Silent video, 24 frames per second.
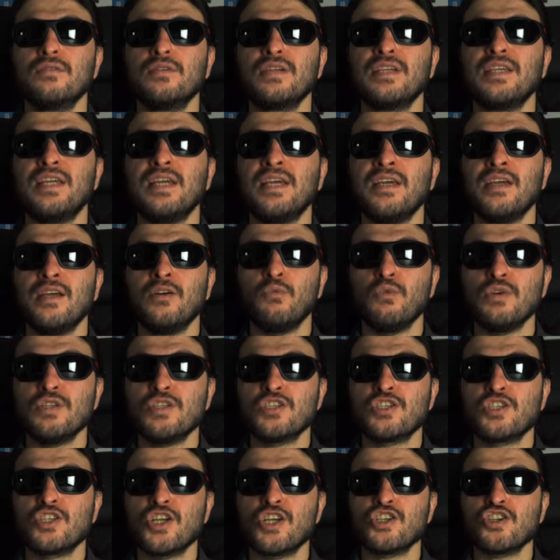gear with
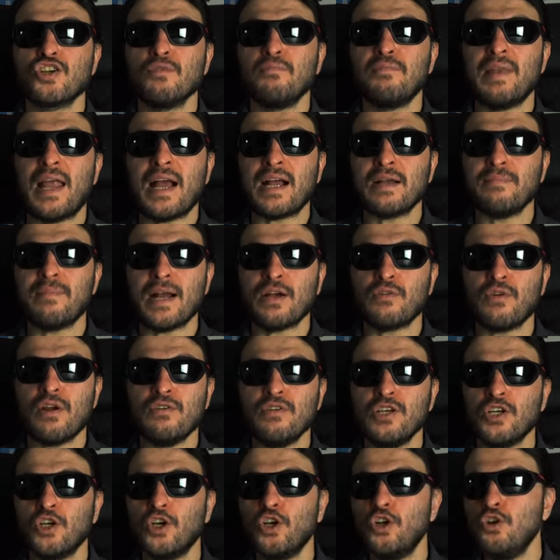such a black
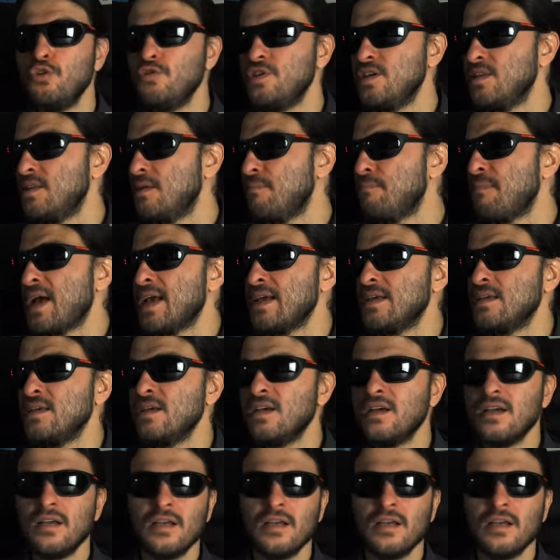background, including the May.